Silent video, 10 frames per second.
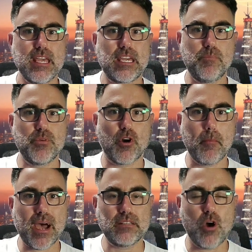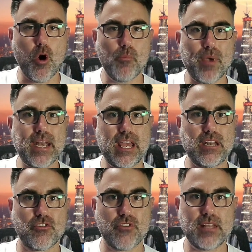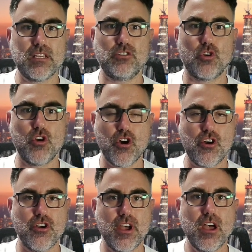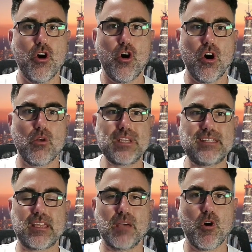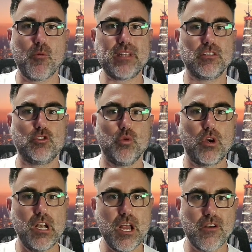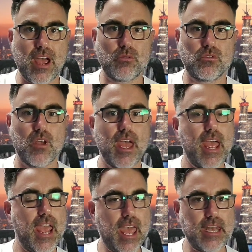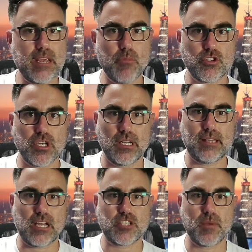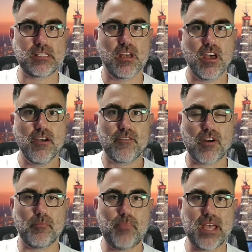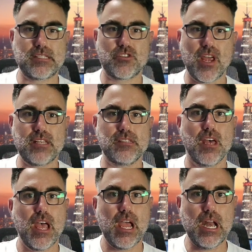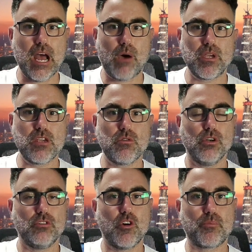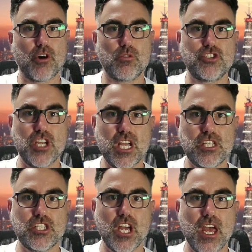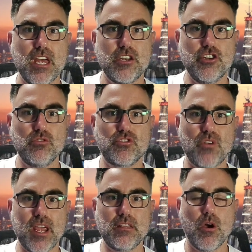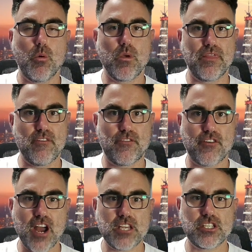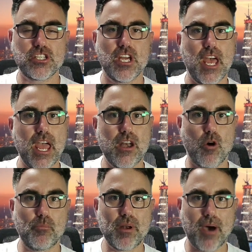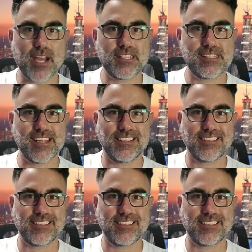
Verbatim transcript: Keep your mind open and ready to learn. Always take a moment to clear out any emotional attachments from past trades, allowing you to approach each new trade with a fresh and open mindset.